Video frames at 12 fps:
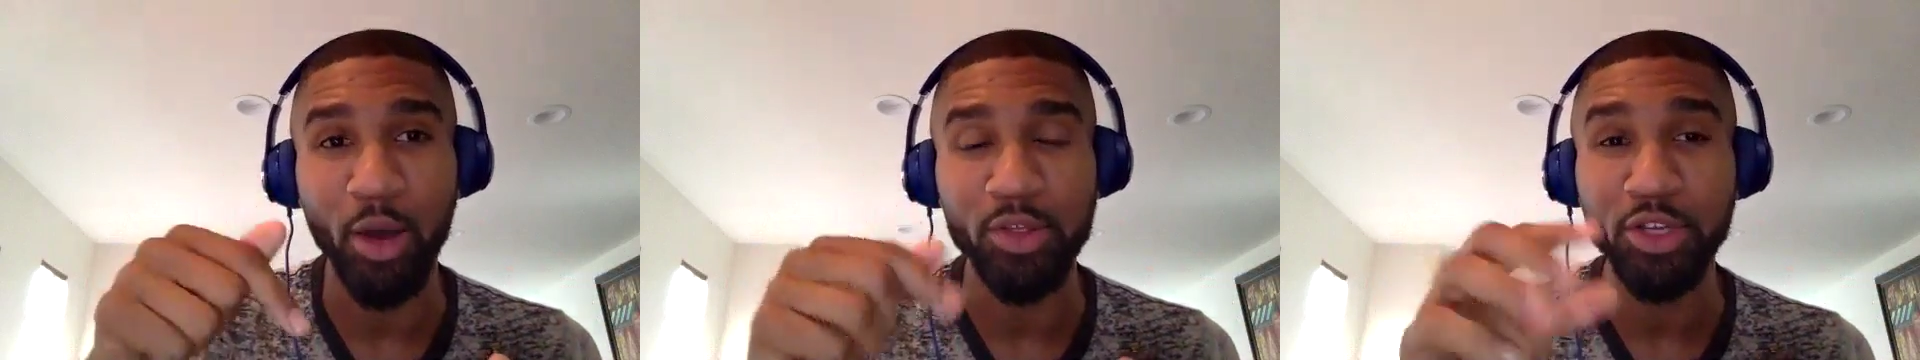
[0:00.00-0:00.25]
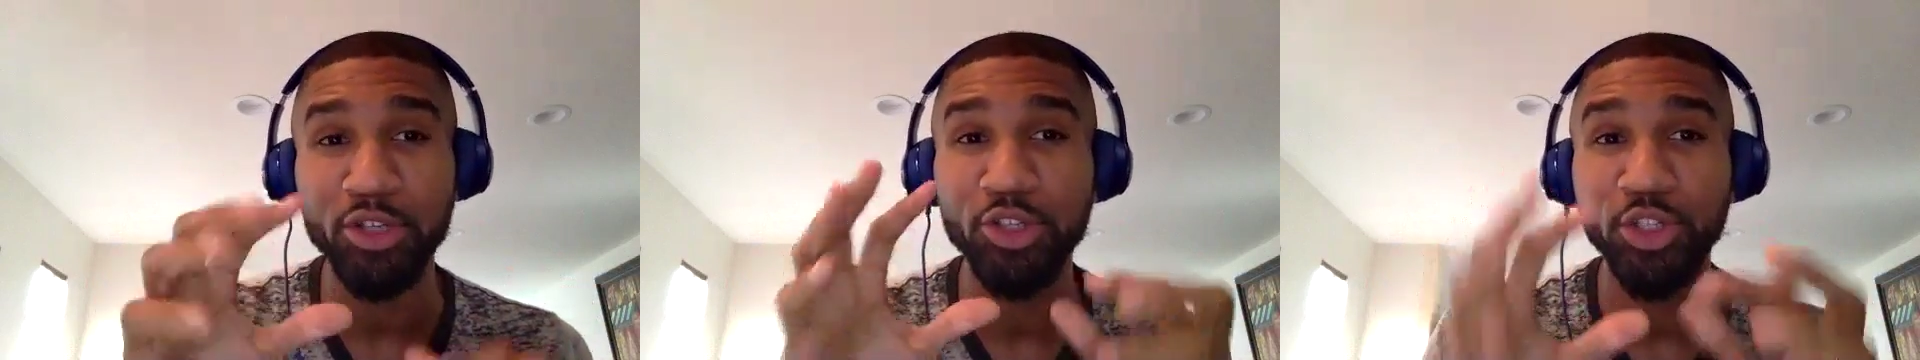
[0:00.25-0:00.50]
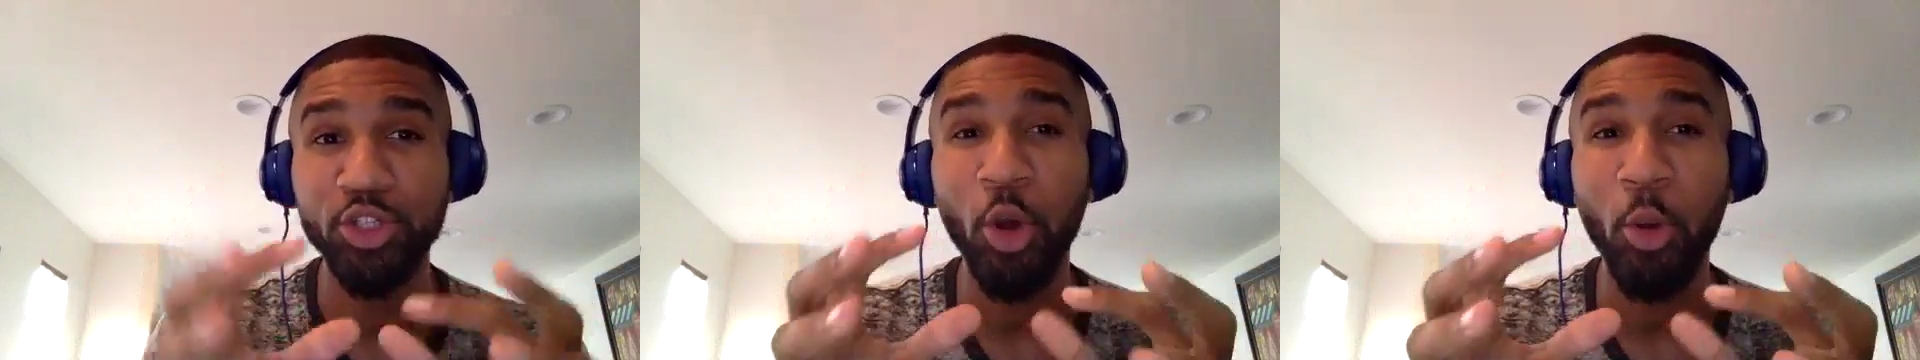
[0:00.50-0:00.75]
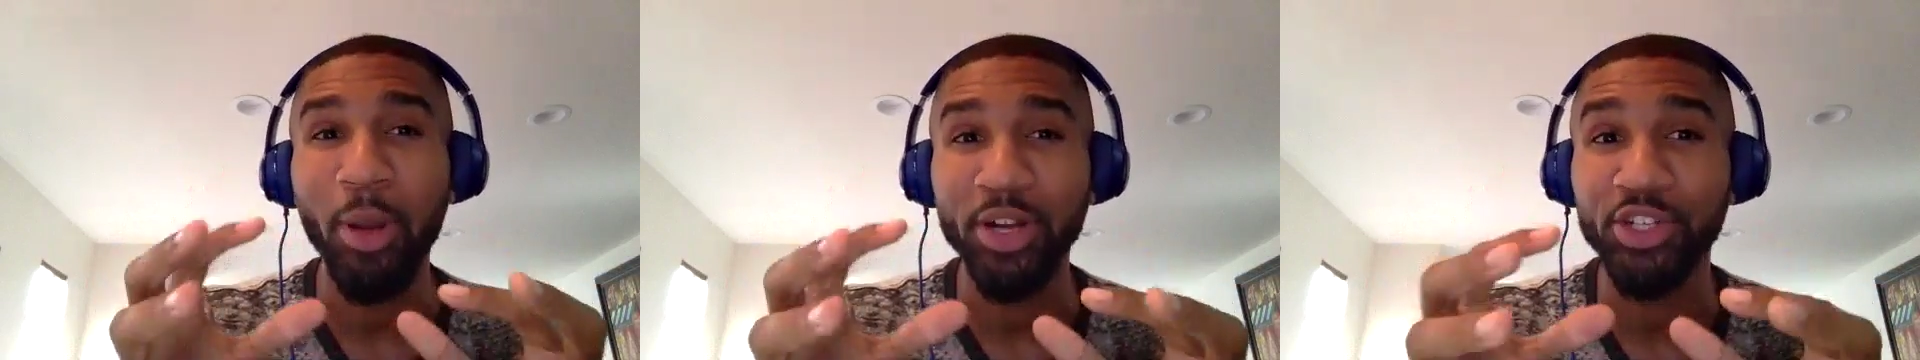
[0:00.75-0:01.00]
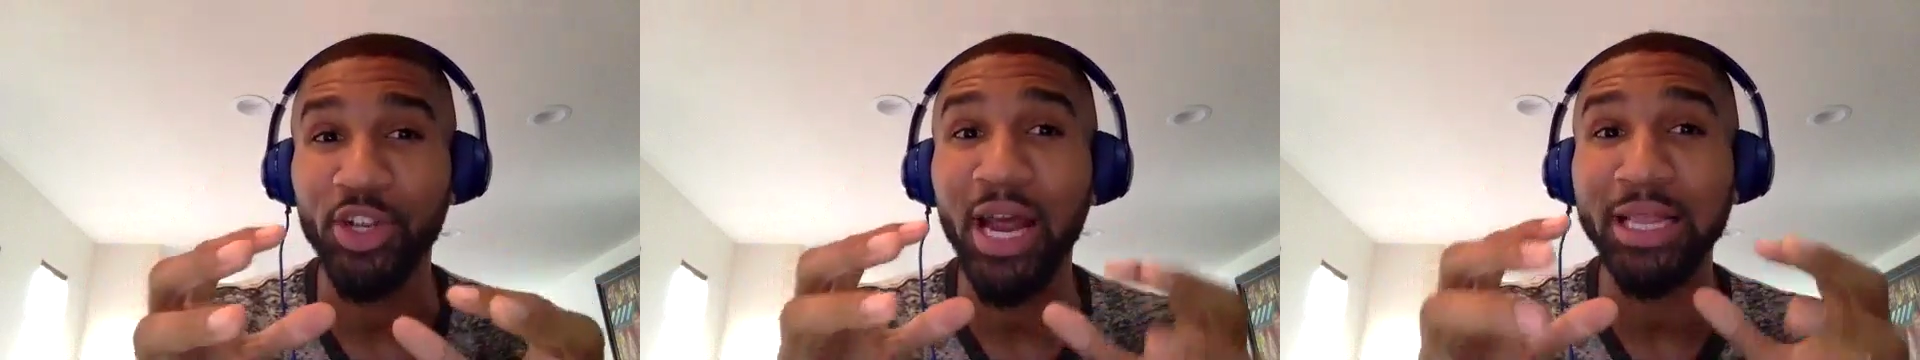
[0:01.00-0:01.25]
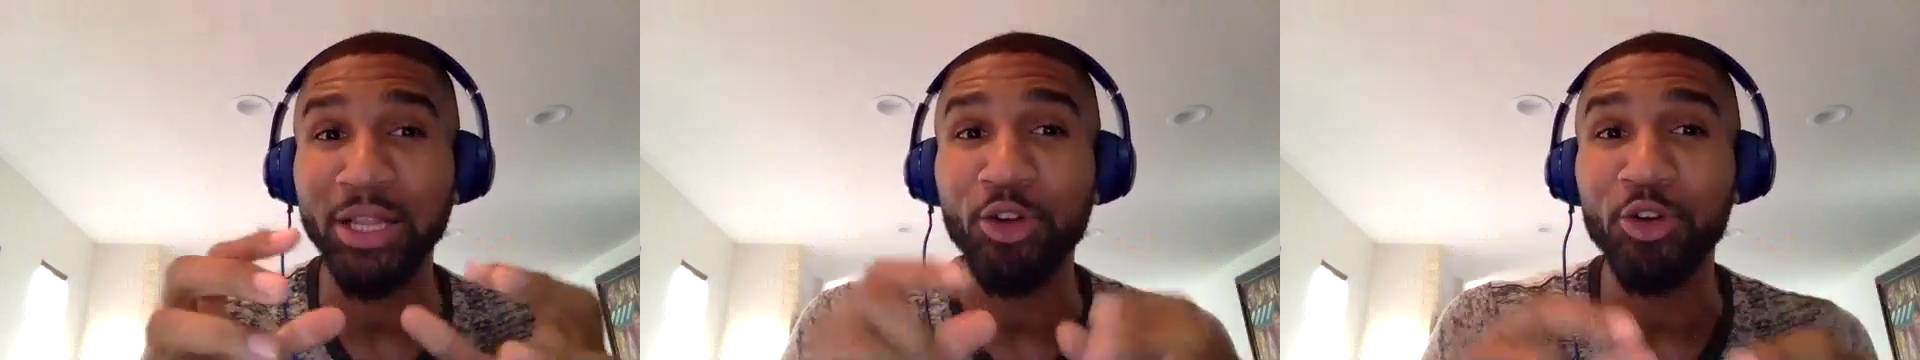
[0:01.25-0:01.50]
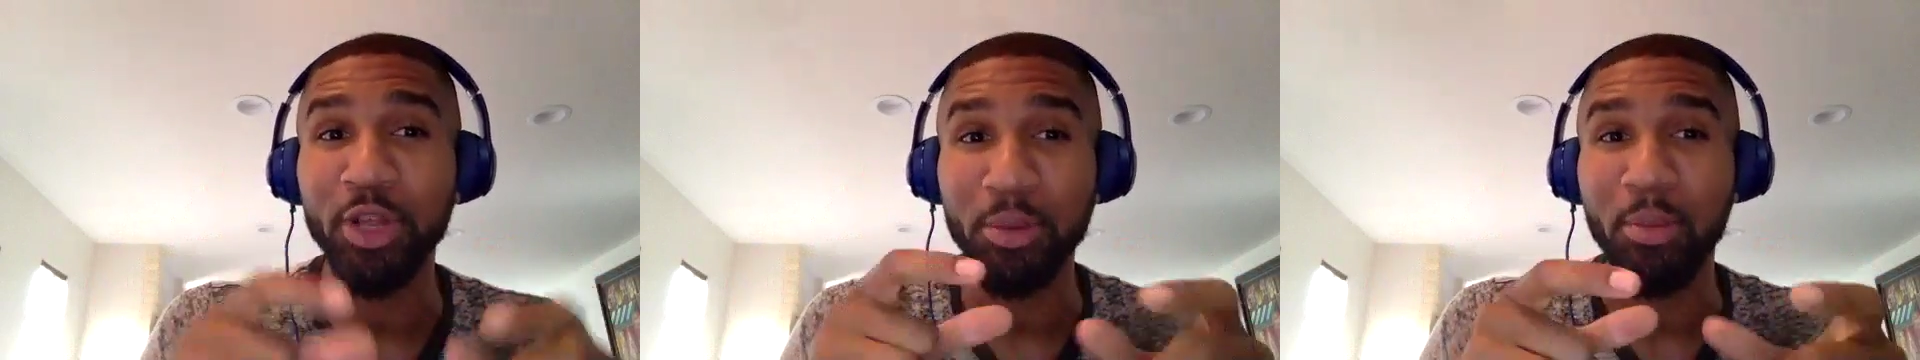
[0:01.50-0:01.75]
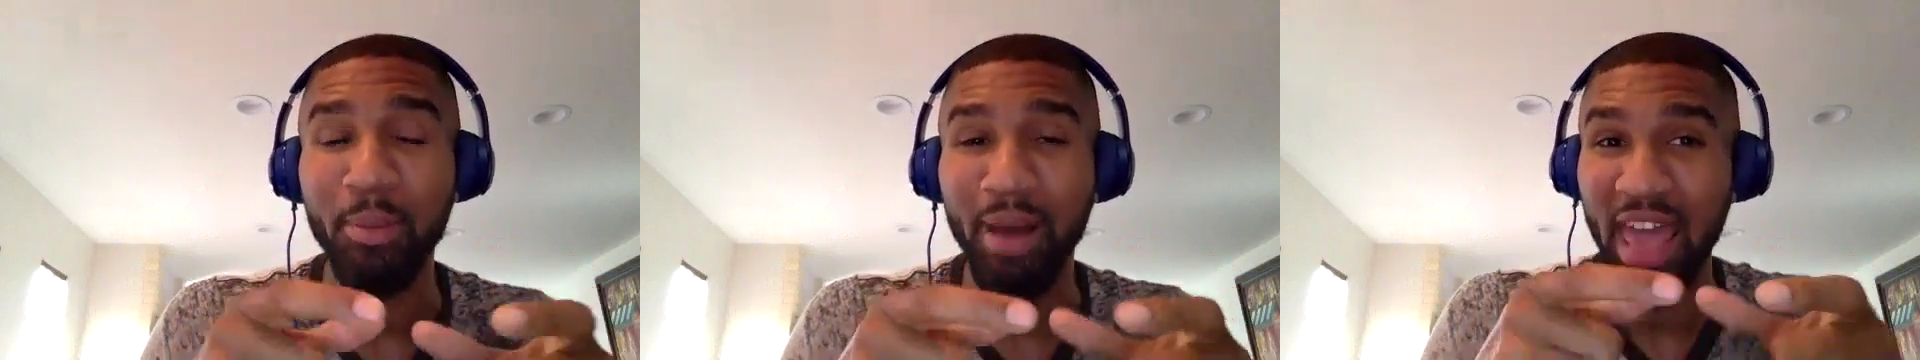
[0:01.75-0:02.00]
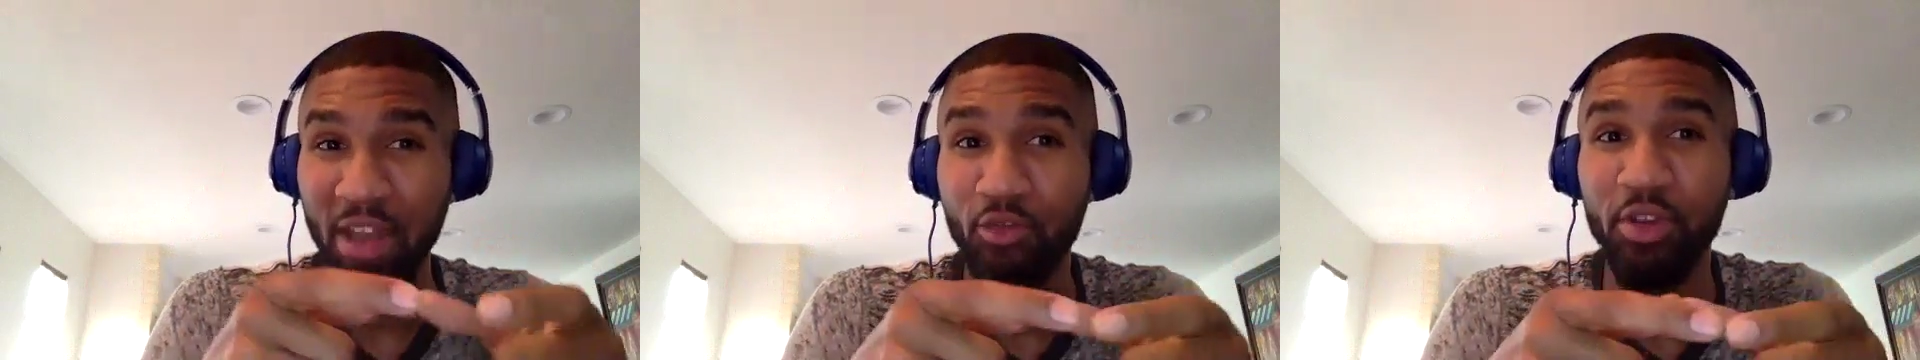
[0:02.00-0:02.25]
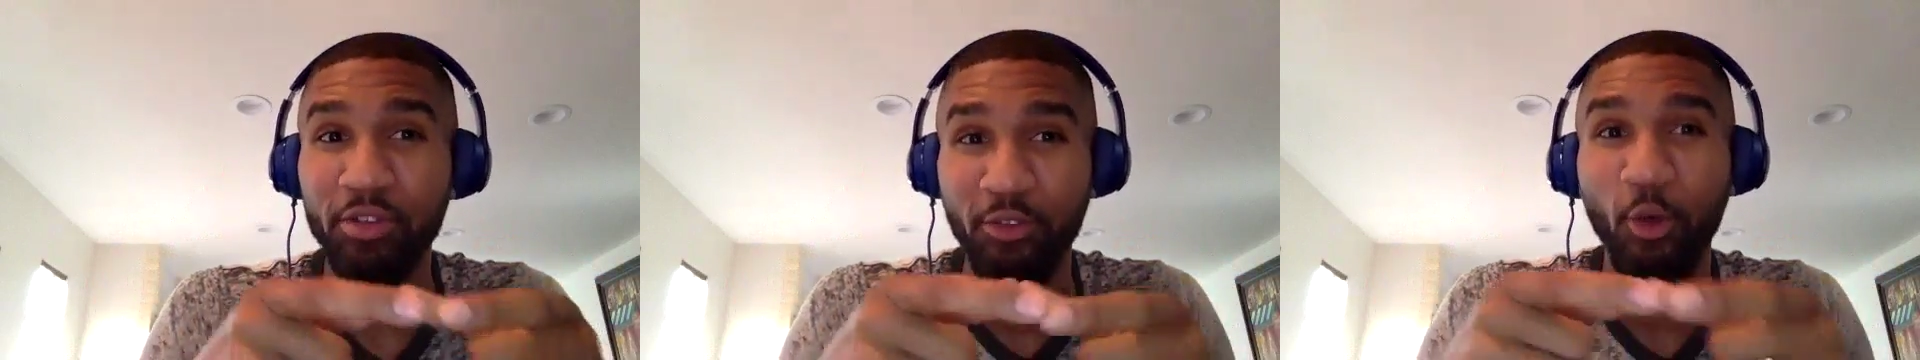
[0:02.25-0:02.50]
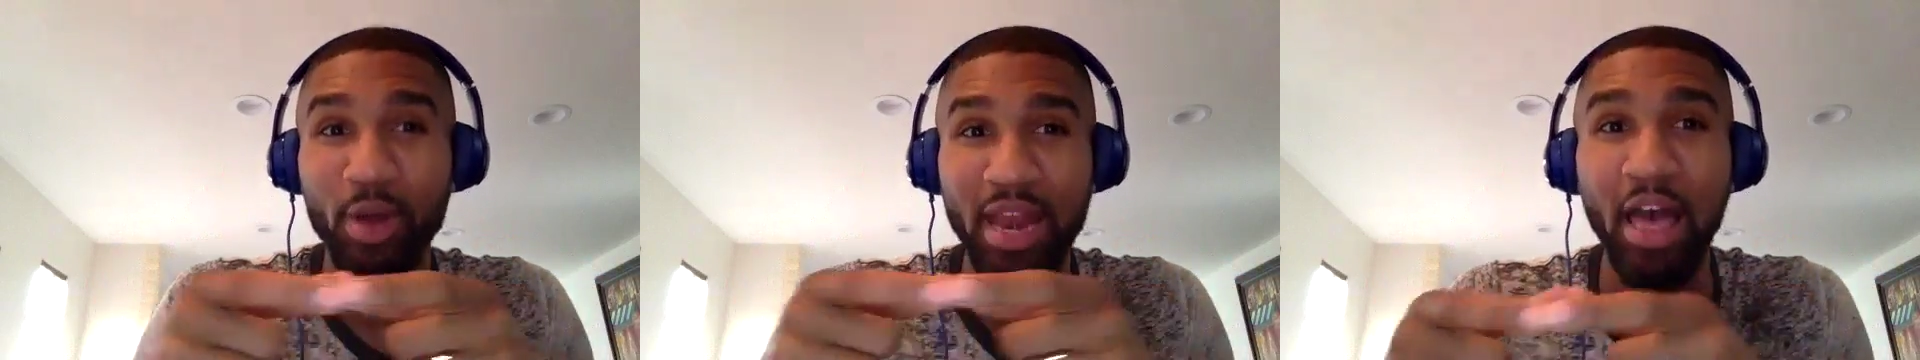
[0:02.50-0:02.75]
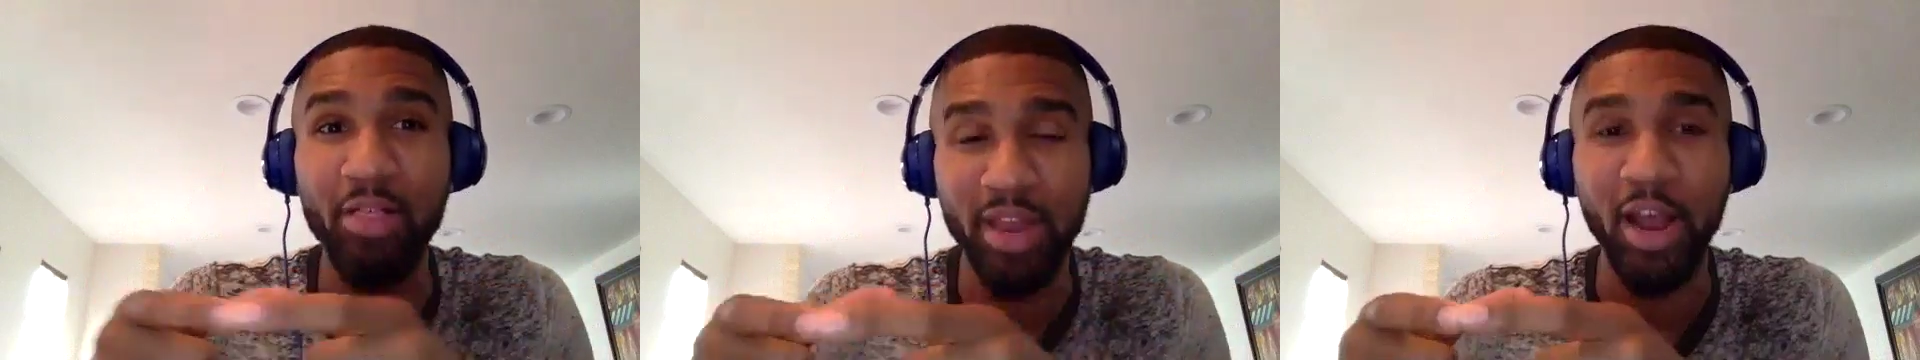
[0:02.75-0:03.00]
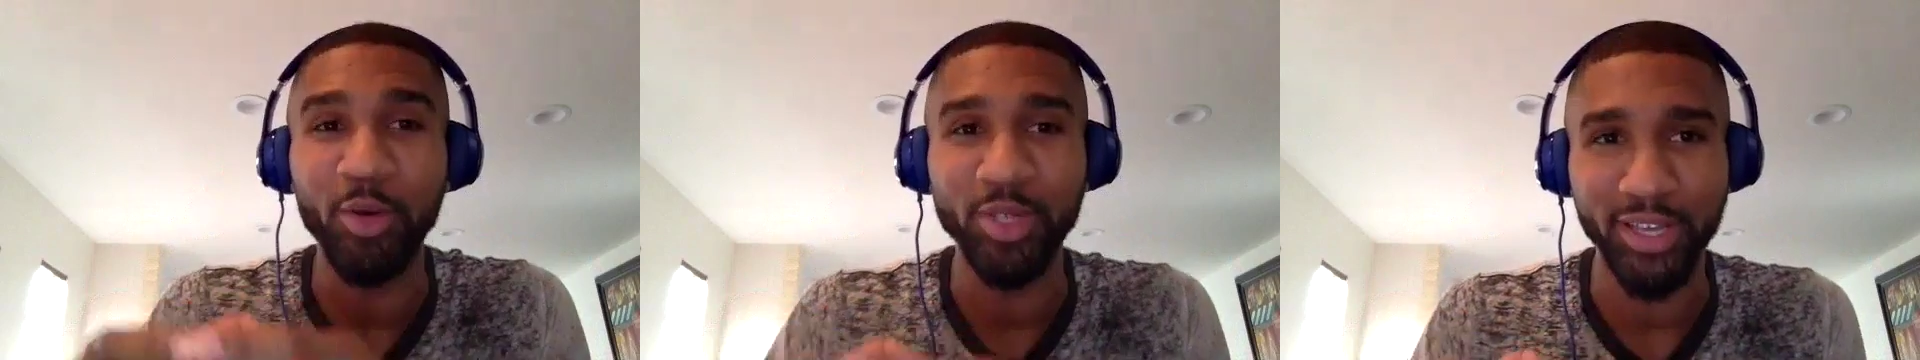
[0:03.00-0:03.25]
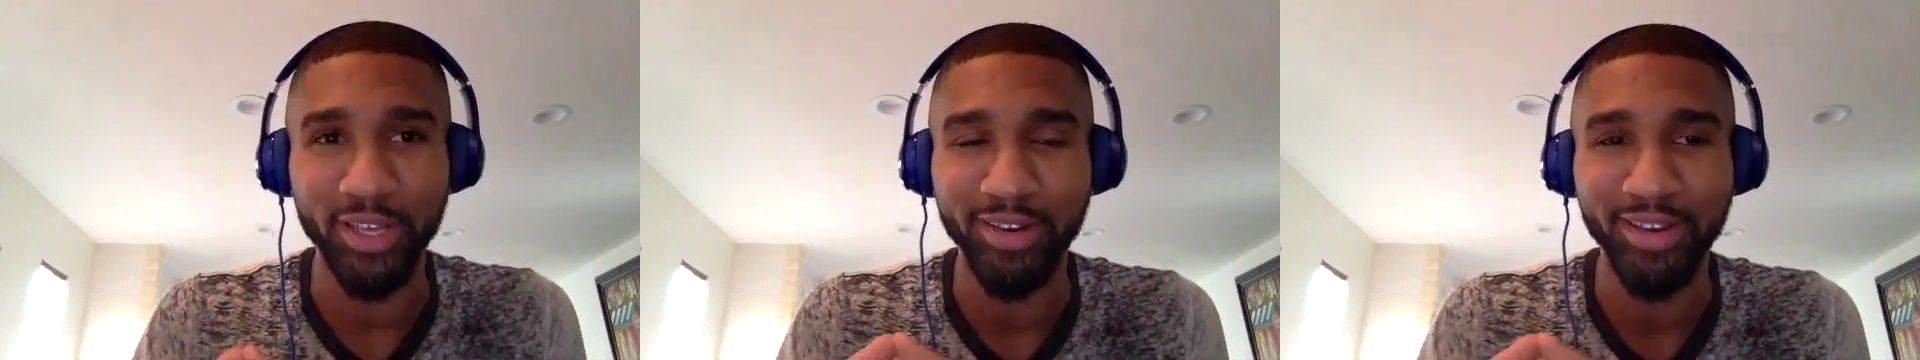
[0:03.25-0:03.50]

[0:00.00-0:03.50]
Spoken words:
There's so much that I learned in every for now that I was in,